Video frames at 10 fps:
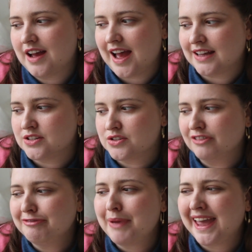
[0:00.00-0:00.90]

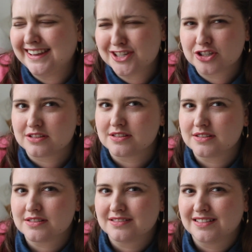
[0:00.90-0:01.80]
of
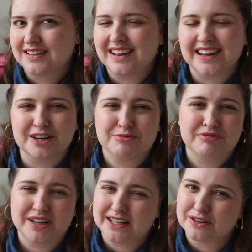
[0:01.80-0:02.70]
patience. And I'm
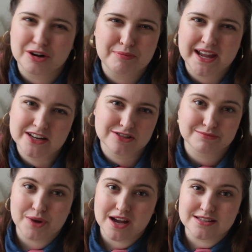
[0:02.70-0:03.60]
really not a
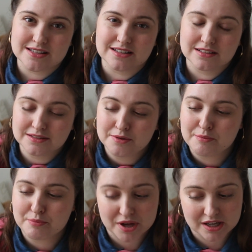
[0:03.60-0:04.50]
patient person,
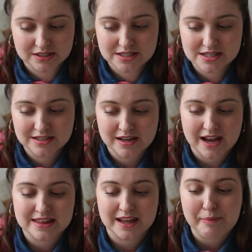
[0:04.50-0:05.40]
but I
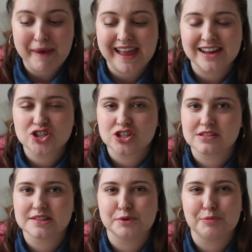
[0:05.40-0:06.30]
think
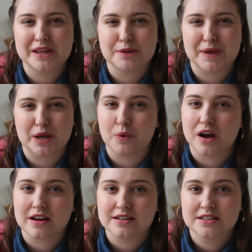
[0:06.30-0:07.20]
patience will be the big
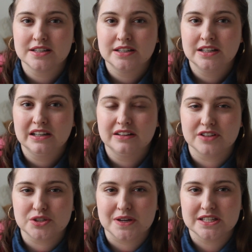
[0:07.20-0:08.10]
word for
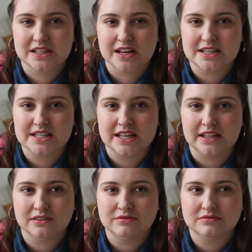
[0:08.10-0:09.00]

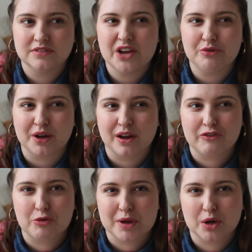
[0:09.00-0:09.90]
2019, if we're going
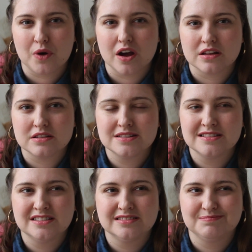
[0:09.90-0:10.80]
for big words.
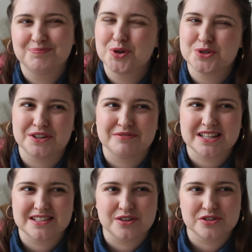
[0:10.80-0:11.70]
I'm not doing
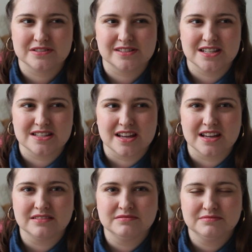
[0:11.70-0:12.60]
resolutions this
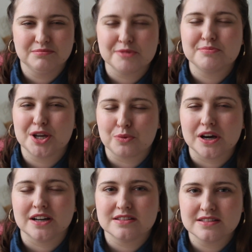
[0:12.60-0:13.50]
year, but big
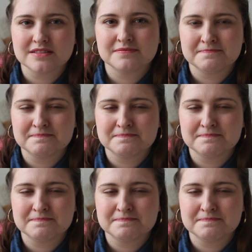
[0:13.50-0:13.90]
words,